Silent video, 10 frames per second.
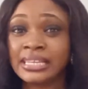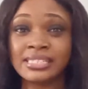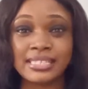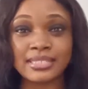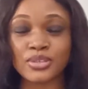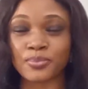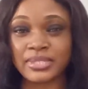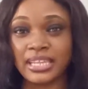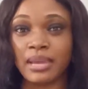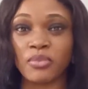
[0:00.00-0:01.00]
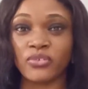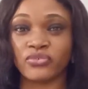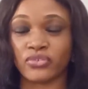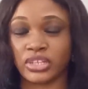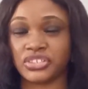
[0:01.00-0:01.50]
this Topsy Lemon
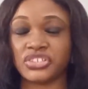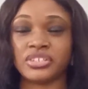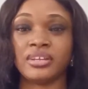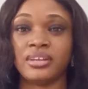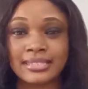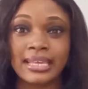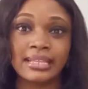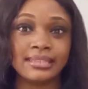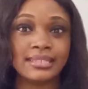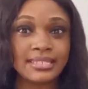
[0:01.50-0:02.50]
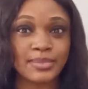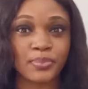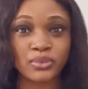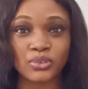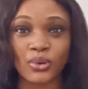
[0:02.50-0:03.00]
Fresh. This
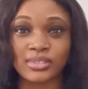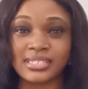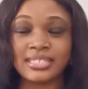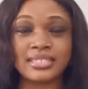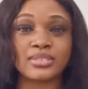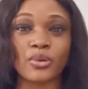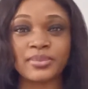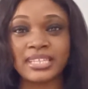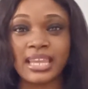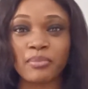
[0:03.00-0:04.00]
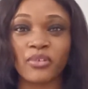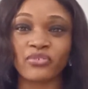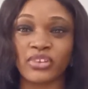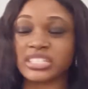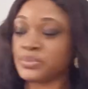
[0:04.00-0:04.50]
product, this Topsy Lemon
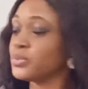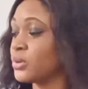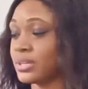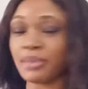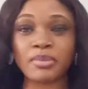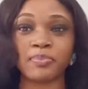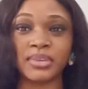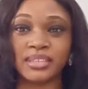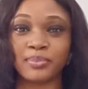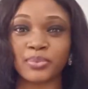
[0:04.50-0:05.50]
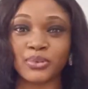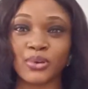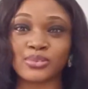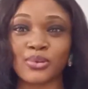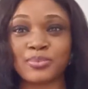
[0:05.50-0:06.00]
Fresh product, let me pick the
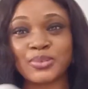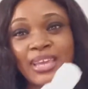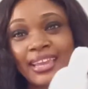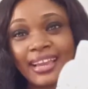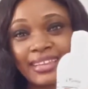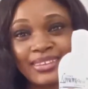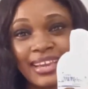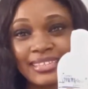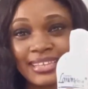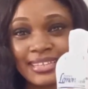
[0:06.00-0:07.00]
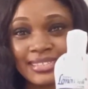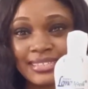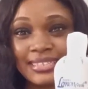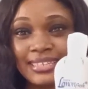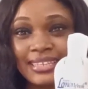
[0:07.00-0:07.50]
product up so that you guys can
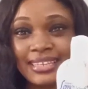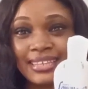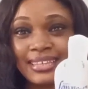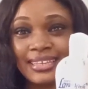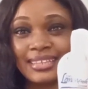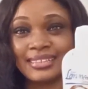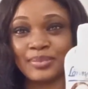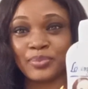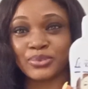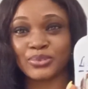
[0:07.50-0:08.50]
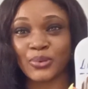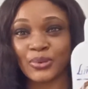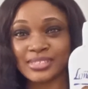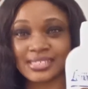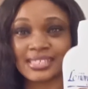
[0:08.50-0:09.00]
see the
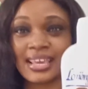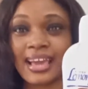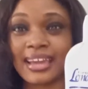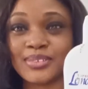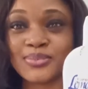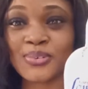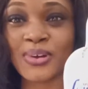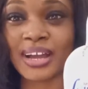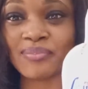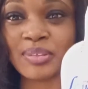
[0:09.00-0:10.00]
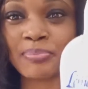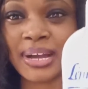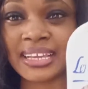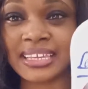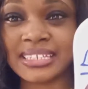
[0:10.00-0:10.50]
product. I do not have the
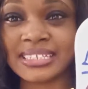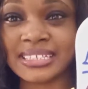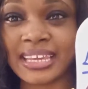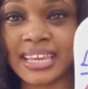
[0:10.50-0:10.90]
packaging